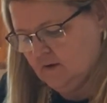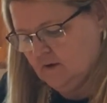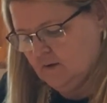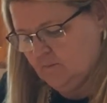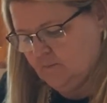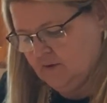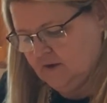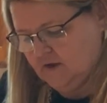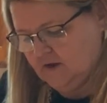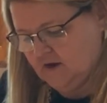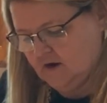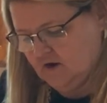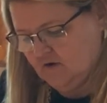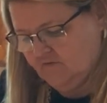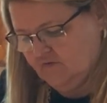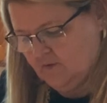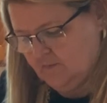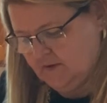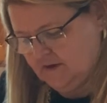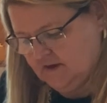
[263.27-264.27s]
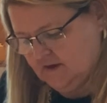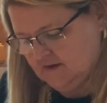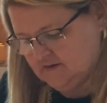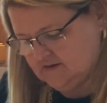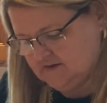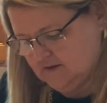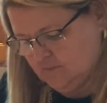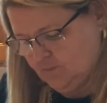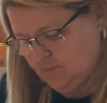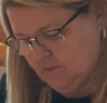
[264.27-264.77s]
Be careful because
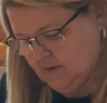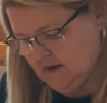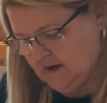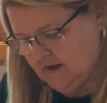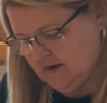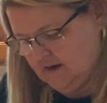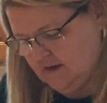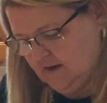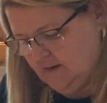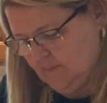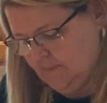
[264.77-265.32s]
the bread